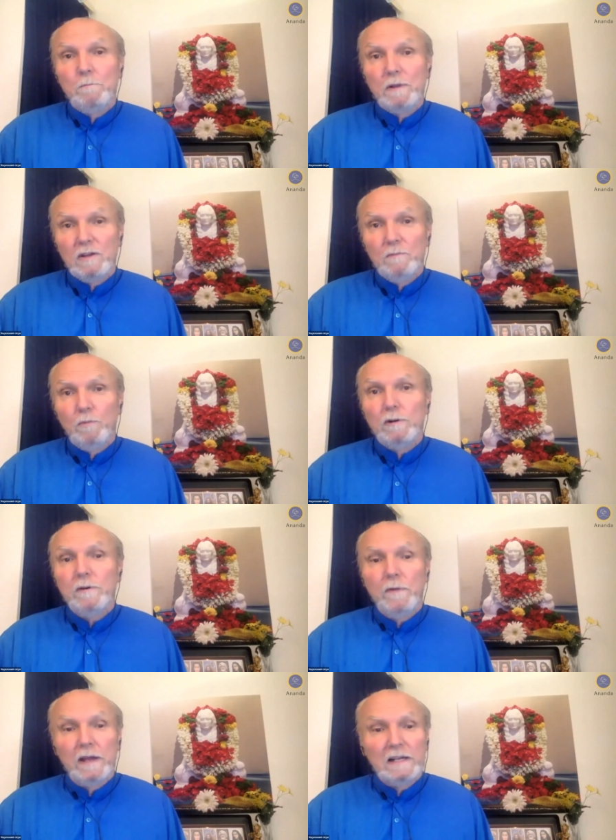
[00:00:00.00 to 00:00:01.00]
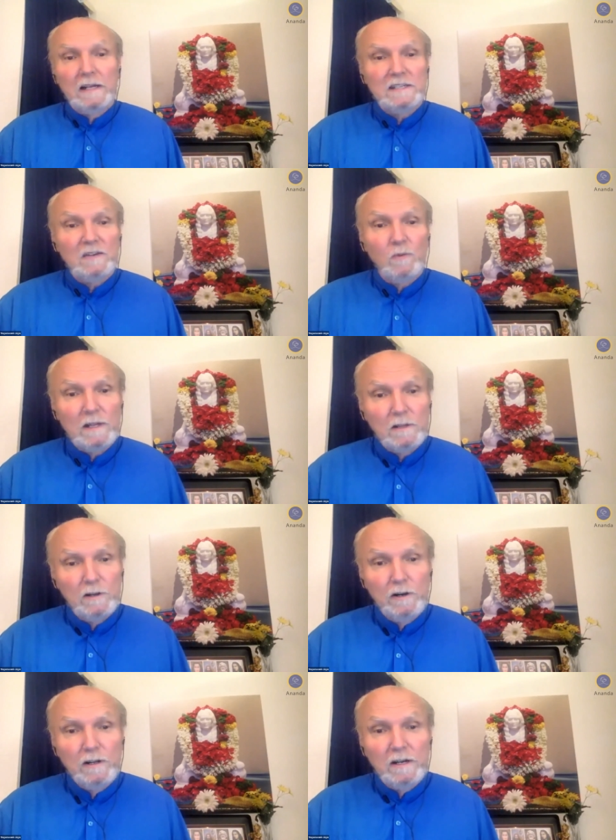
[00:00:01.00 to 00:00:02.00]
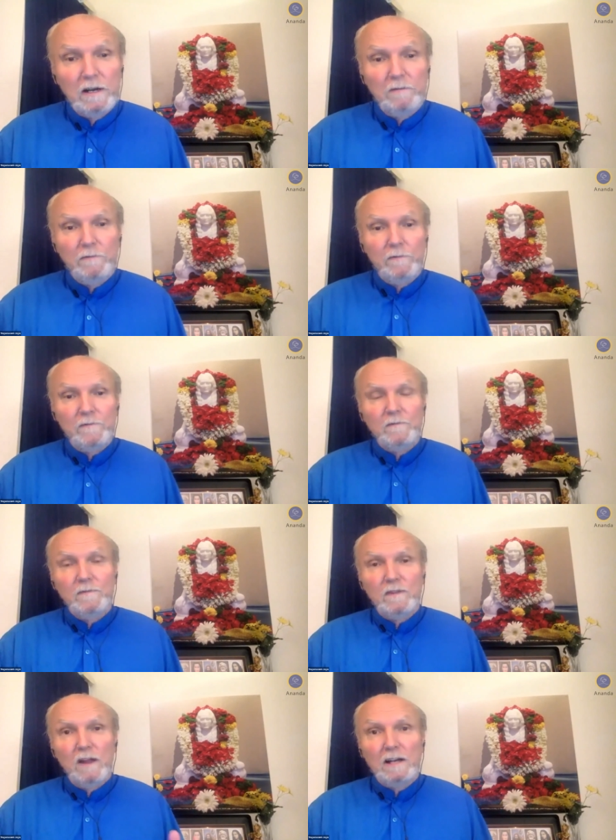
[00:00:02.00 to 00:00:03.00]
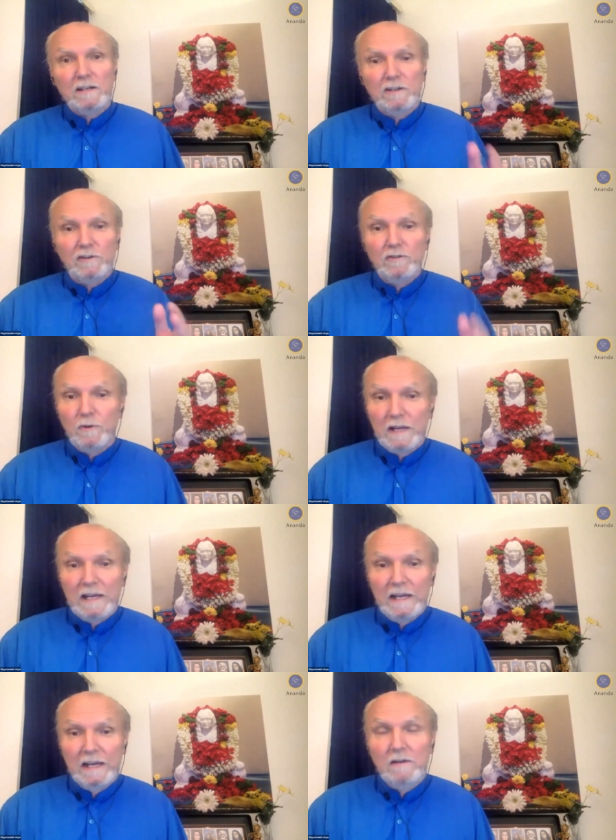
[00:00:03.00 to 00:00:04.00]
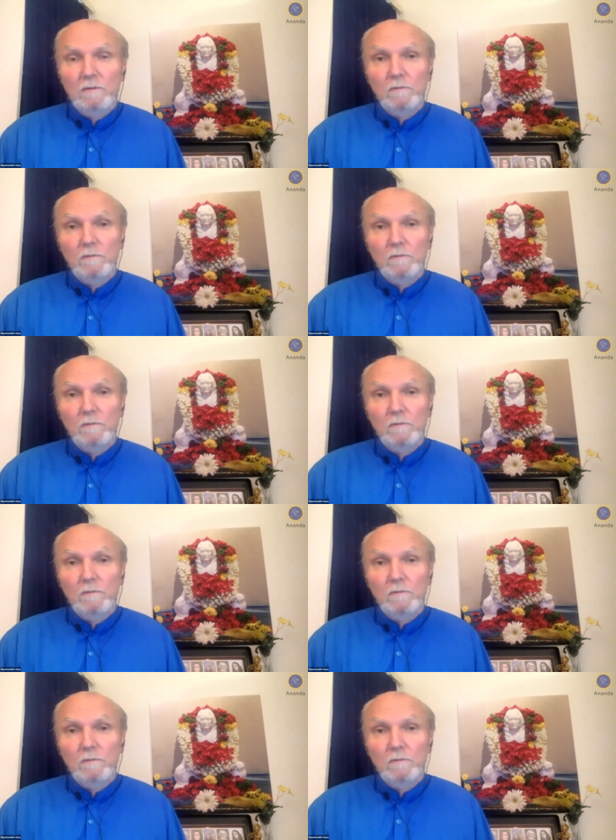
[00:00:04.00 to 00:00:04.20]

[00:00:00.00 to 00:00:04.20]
But the important thing is, did we learn enough not to do it again,